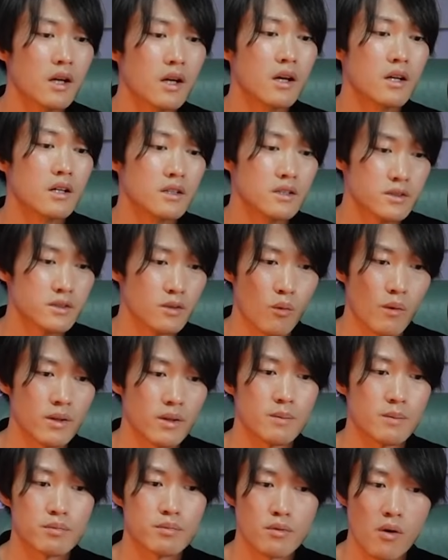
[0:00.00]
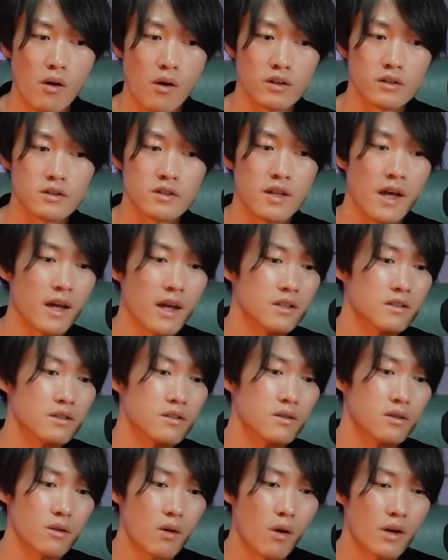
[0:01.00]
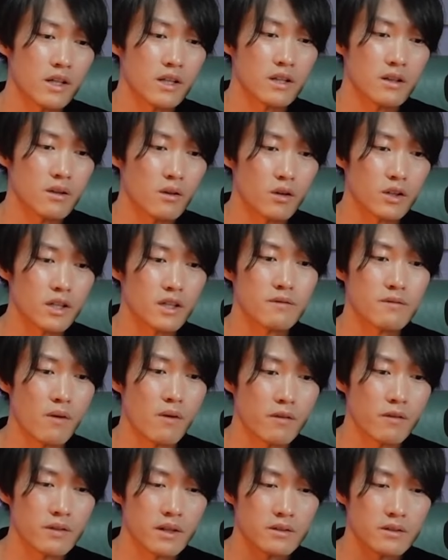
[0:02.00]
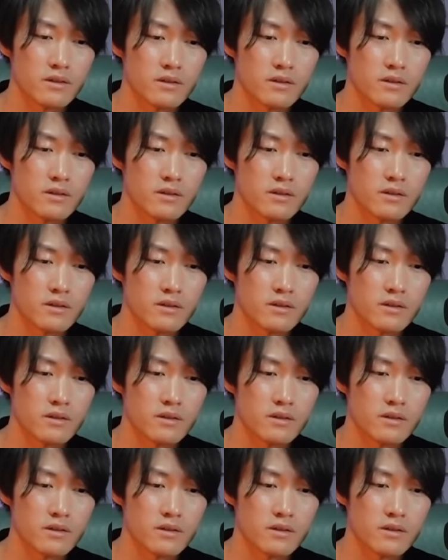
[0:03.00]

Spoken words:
So when the proud and loyal Loki found out